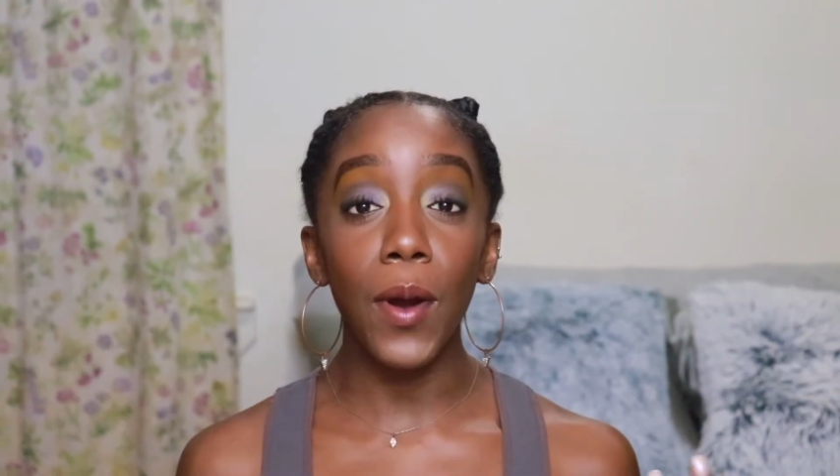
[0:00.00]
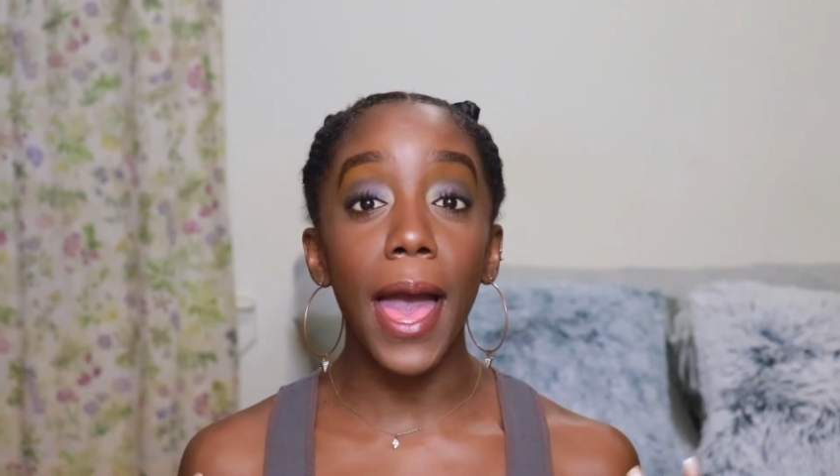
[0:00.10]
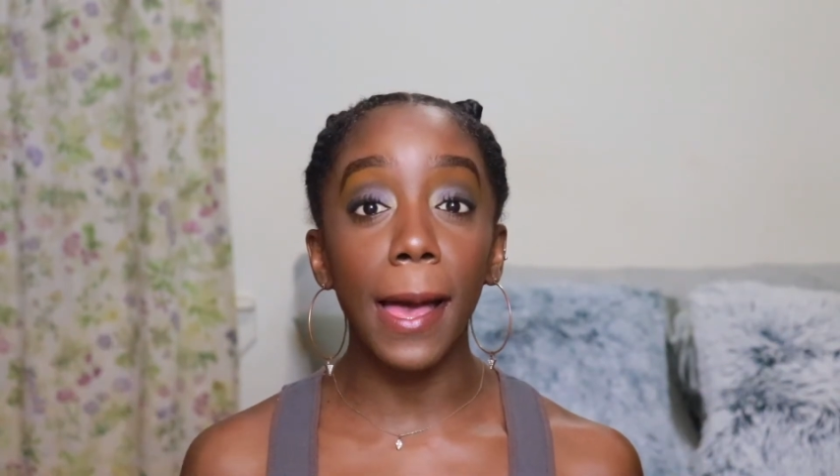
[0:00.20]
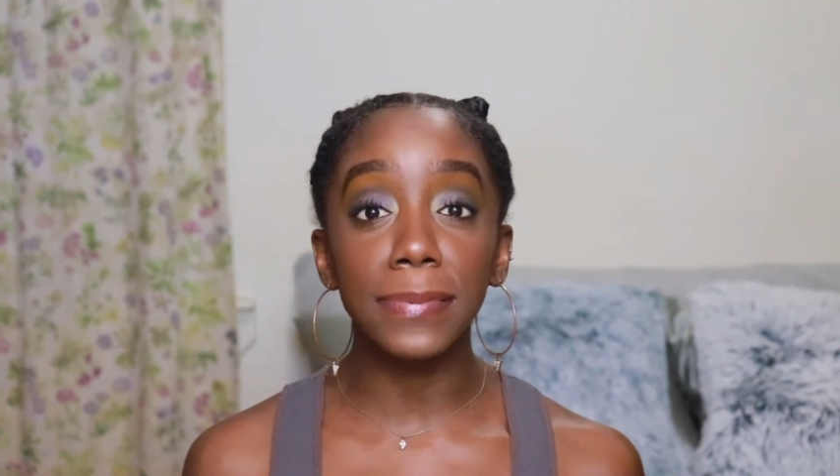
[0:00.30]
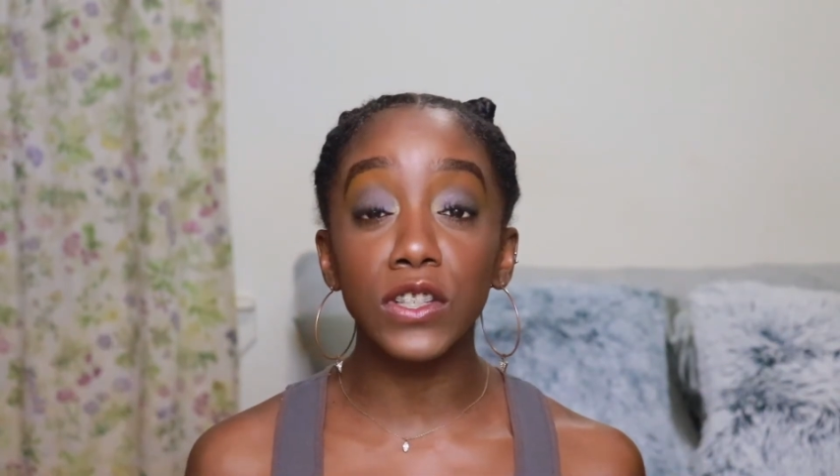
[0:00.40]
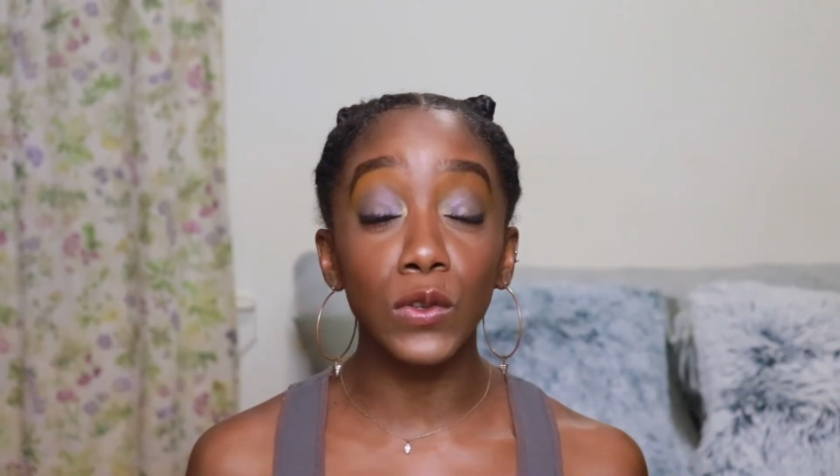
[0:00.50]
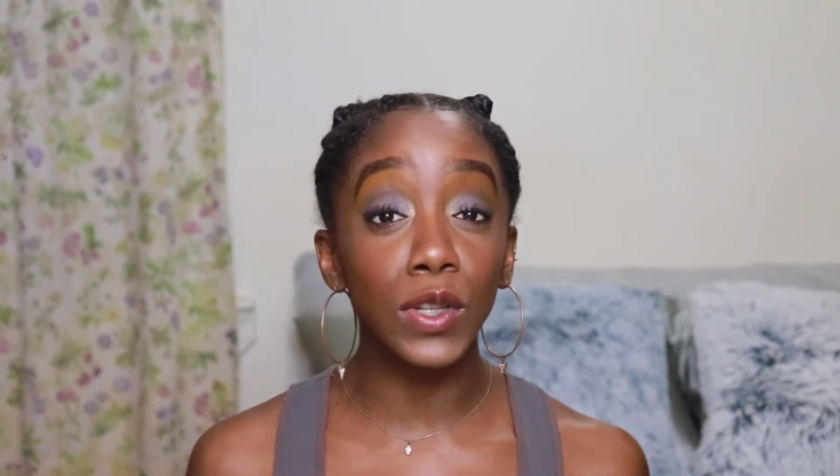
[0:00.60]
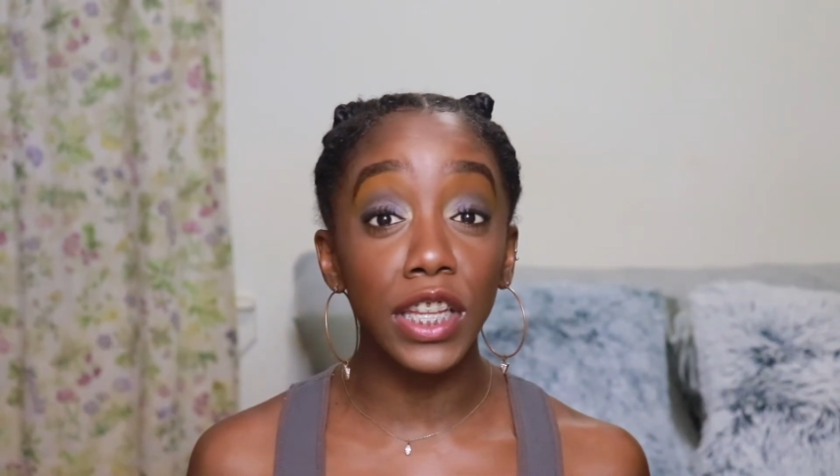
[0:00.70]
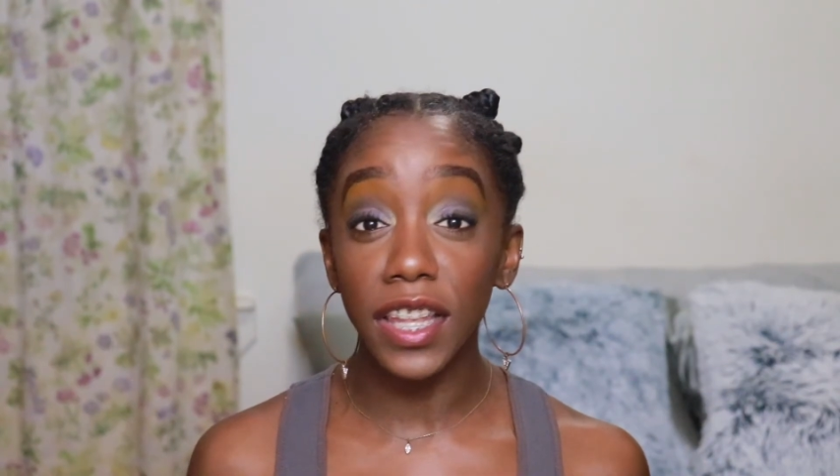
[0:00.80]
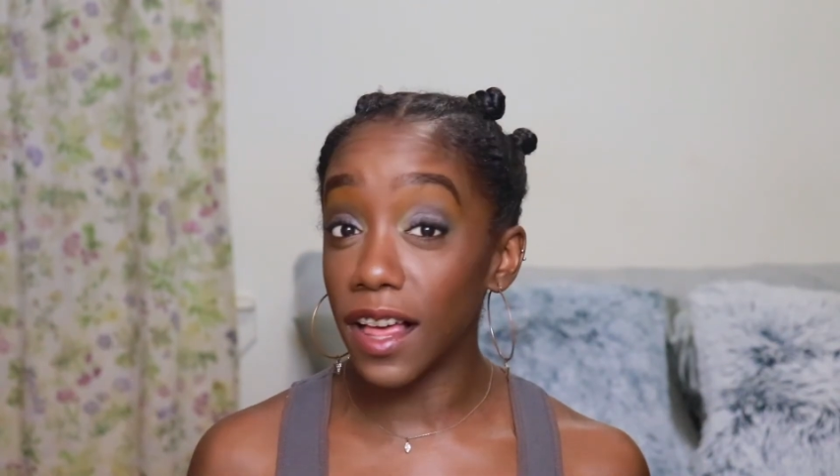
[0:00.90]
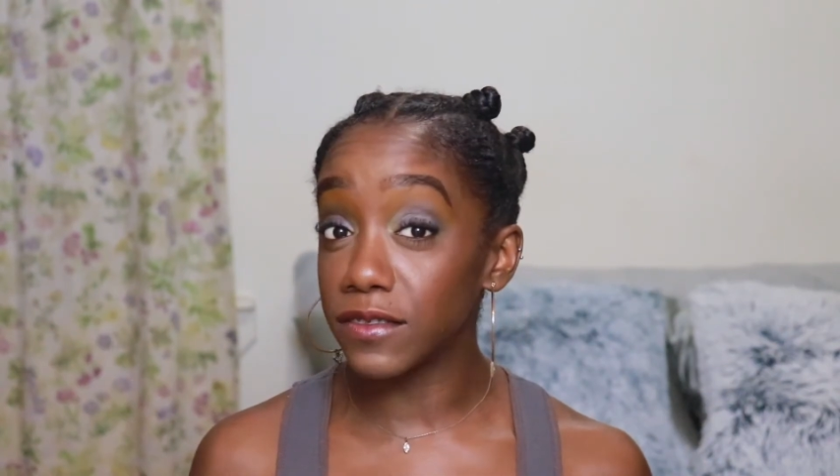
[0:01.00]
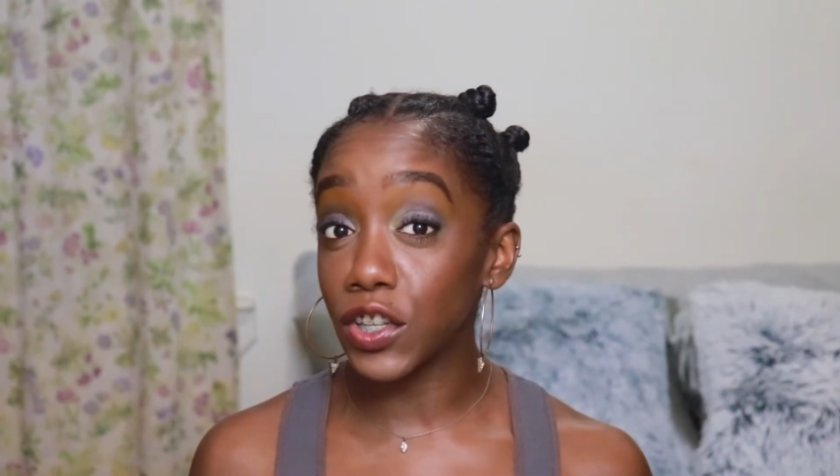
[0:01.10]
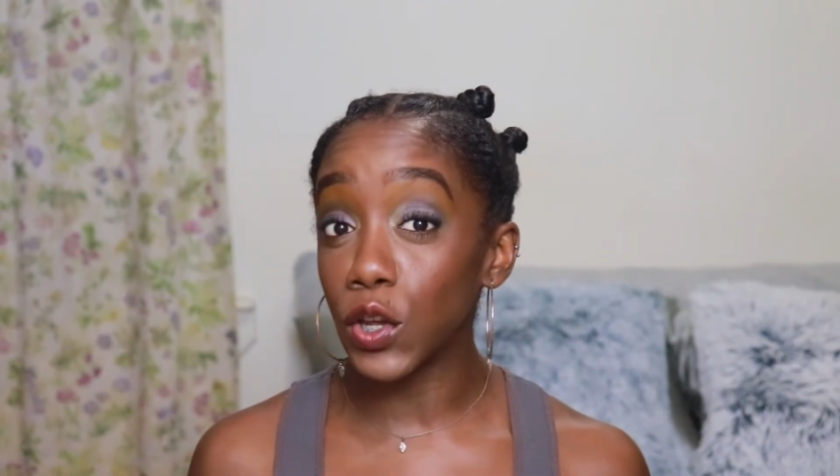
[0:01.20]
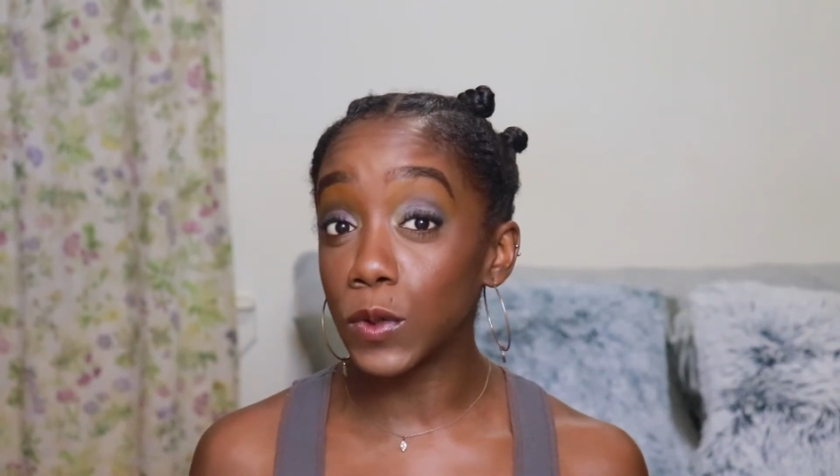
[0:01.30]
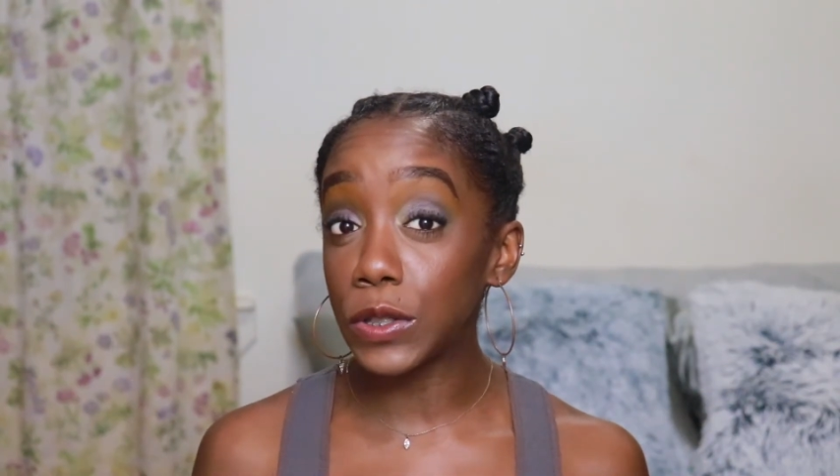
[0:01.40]
would absolutely love
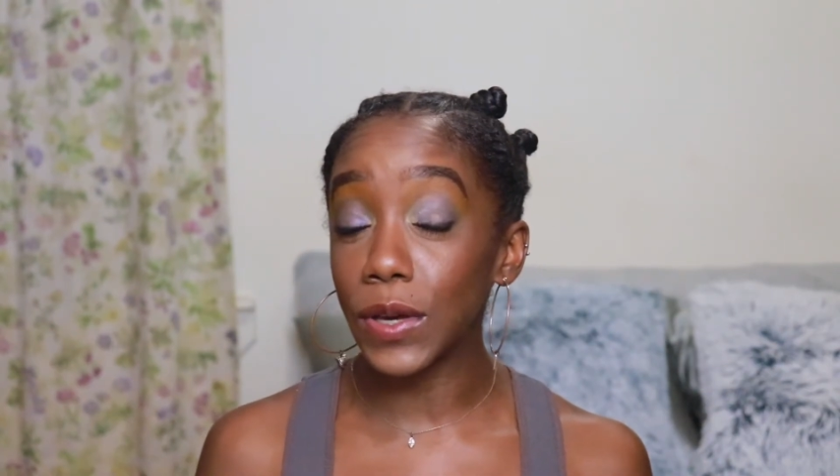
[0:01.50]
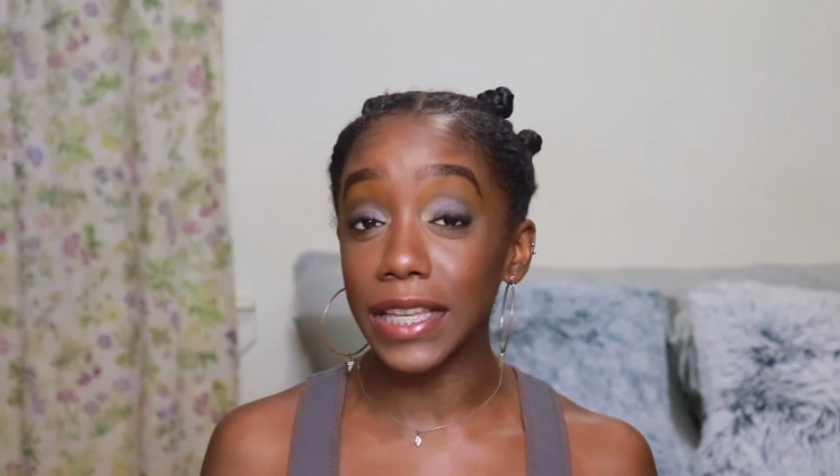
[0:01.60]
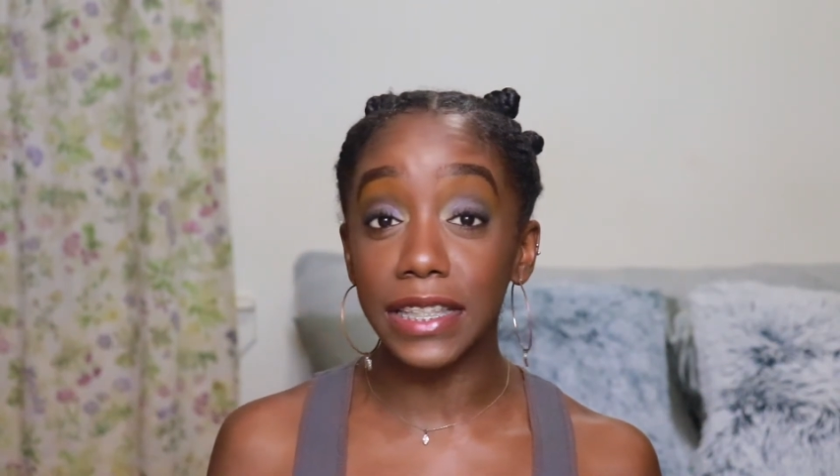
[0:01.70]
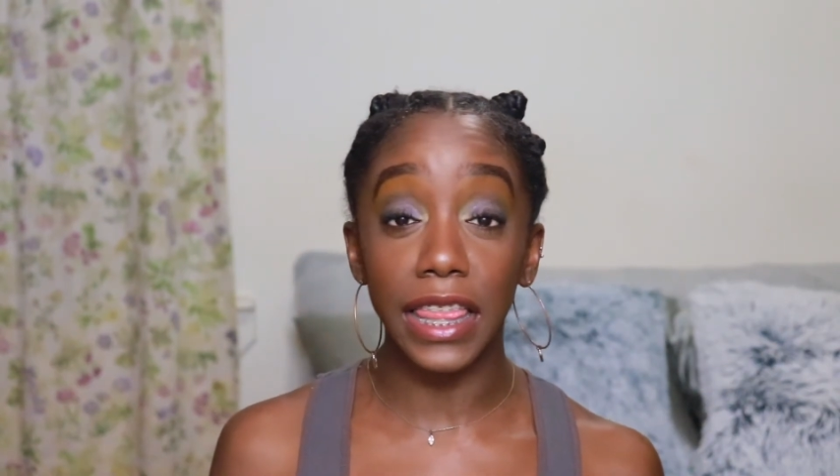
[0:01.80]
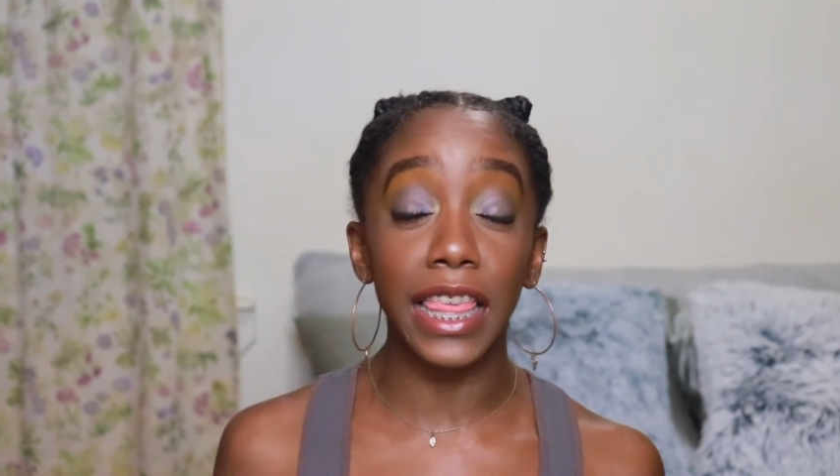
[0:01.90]
to know what you guys